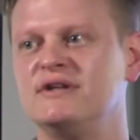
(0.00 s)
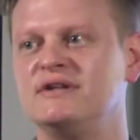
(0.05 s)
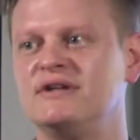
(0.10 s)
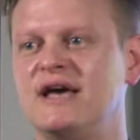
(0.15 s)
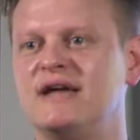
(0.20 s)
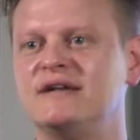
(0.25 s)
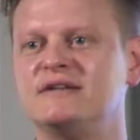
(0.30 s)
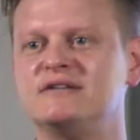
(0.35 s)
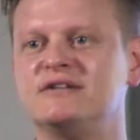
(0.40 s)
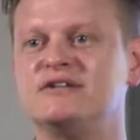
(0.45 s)

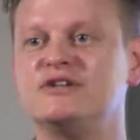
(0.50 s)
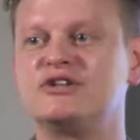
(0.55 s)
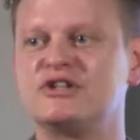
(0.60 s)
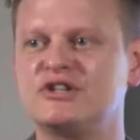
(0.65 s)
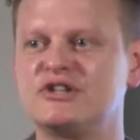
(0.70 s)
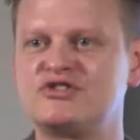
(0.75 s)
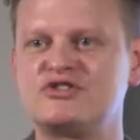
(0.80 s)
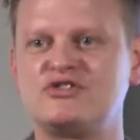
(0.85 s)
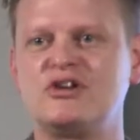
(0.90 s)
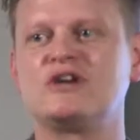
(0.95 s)
then you're
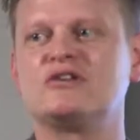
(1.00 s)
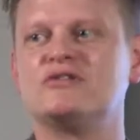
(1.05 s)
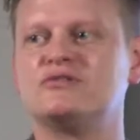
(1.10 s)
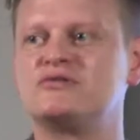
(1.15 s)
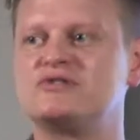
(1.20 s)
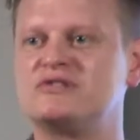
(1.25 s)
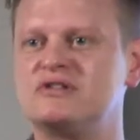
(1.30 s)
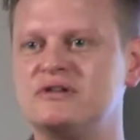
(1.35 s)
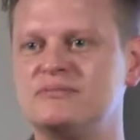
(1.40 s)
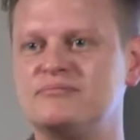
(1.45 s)
going to
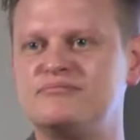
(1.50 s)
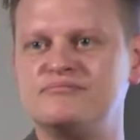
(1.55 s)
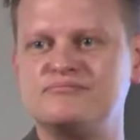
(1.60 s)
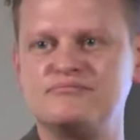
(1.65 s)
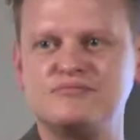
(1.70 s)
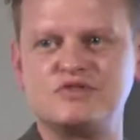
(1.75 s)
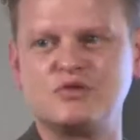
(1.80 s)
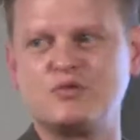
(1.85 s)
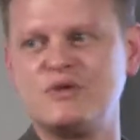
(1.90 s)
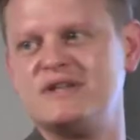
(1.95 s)
struggle to
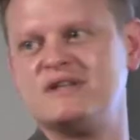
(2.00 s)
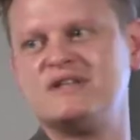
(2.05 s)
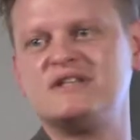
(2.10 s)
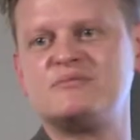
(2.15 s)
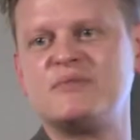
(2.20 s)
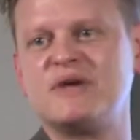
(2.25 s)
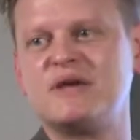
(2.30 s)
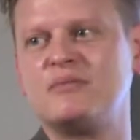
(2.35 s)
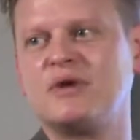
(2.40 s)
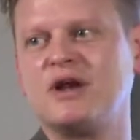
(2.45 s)
win
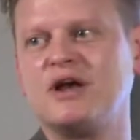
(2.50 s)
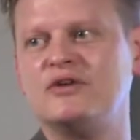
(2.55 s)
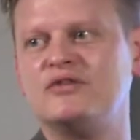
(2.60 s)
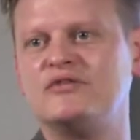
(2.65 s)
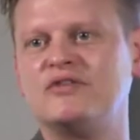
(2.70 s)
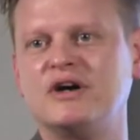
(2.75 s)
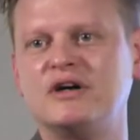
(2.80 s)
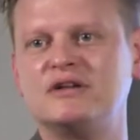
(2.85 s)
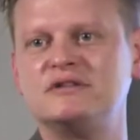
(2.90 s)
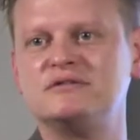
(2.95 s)
these people
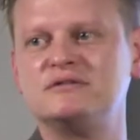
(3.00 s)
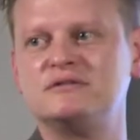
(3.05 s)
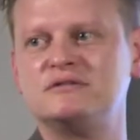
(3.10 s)
over,